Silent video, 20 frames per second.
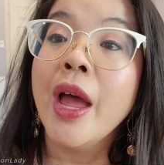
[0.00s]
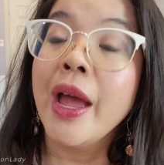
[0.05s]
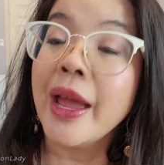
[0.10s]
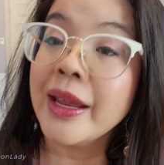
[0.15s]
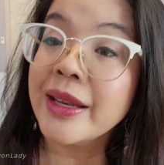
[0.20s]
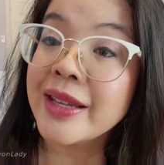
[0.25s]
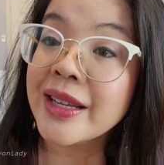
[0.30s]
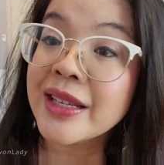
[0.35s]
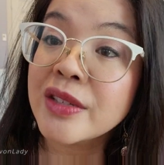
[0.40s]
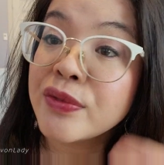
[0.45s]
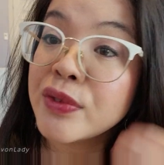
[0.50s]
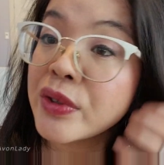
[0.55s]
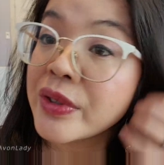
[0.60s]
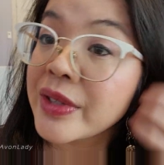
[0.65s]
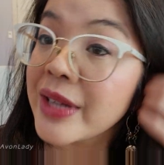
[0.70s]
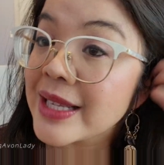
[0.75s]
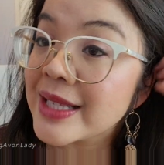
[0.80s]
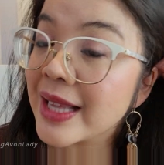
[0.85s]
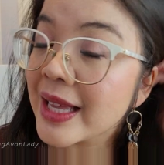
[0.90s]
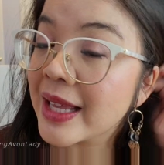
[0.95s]
It does feel
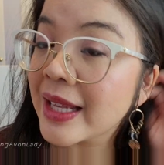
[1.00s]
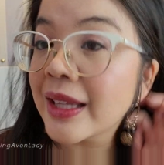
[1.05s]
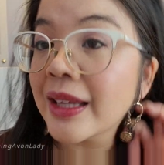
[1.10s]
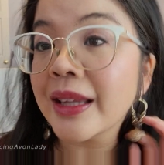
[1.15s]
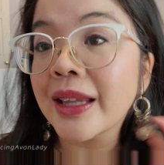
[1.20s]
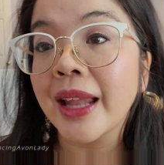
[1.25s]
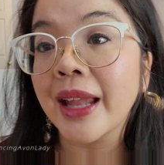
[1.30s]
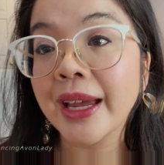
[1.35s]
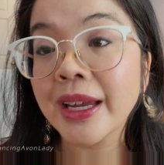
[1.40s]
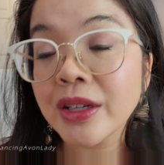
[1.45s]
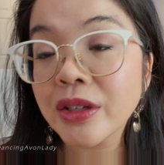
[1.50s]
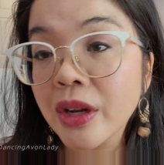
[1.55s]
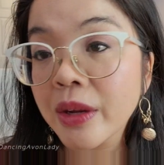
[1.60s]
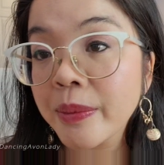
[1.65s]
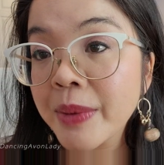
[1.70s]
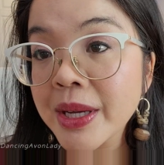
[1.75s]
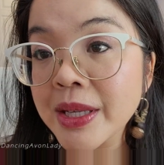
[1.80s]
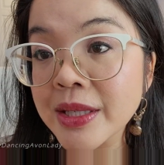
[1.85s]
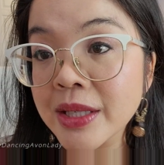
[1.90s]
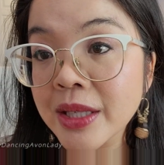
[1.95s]
nice and light on
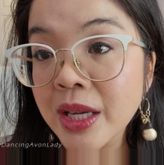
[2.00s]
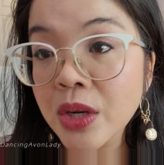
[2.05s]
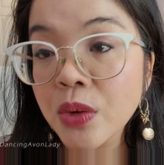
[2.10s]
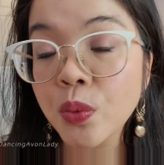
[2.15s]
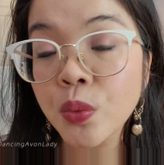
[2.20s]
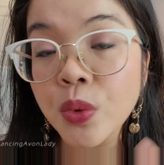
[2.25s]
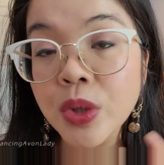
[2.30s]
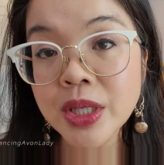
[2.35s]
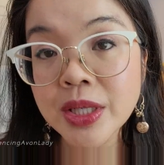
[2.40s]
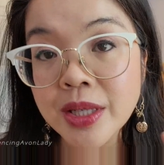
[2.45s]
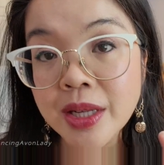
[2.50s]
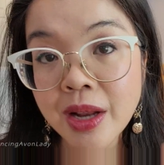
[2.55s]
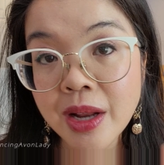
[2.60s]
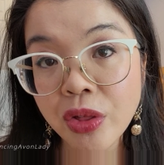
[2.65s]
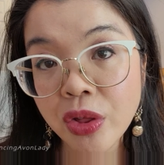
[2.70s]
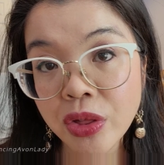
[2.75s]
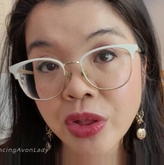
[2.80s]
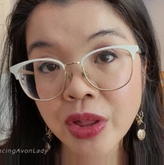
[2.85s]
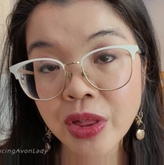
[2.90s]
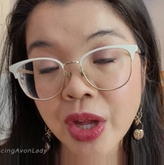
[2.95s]
my skin, which is
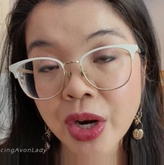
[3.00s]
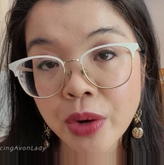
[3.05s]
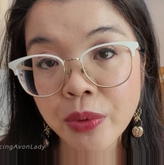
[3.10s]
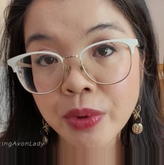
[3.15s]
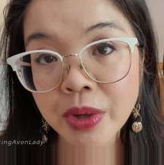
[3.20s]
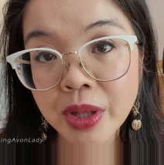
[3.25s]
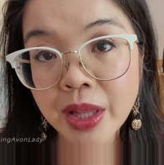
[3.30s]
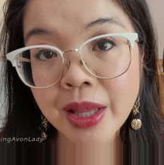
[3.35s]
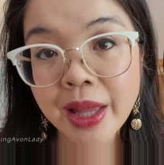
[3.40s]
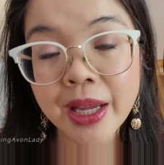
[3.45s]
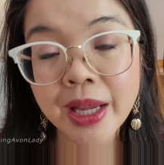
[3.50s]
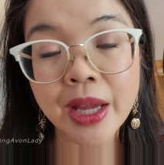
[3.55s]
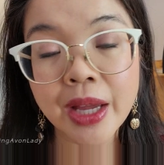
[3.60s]
another thing that I really like.